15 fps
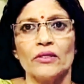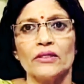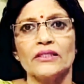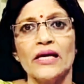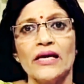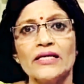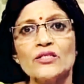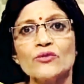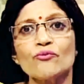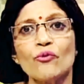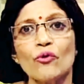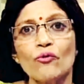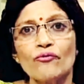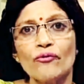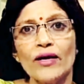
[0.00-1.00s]
the things
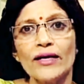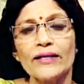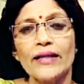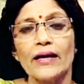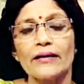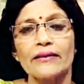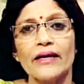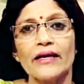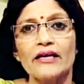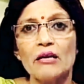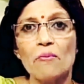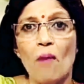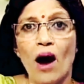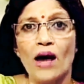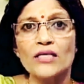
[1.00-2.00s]
fulfilled, that their
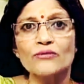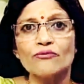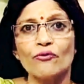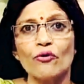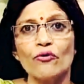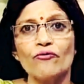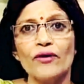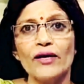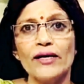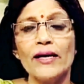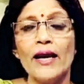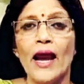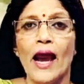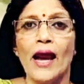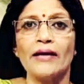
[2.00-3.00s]
demands fulfilled,
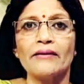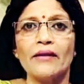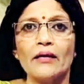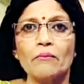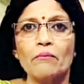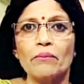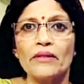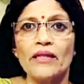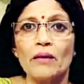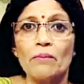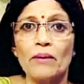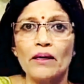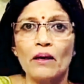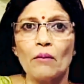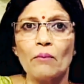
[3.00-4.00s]
and that they
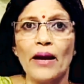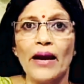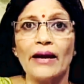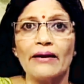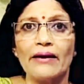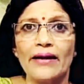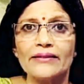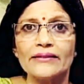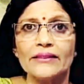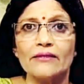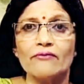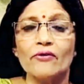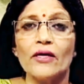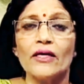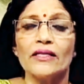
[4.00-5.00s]
become
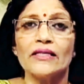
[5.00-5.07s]
aggressive.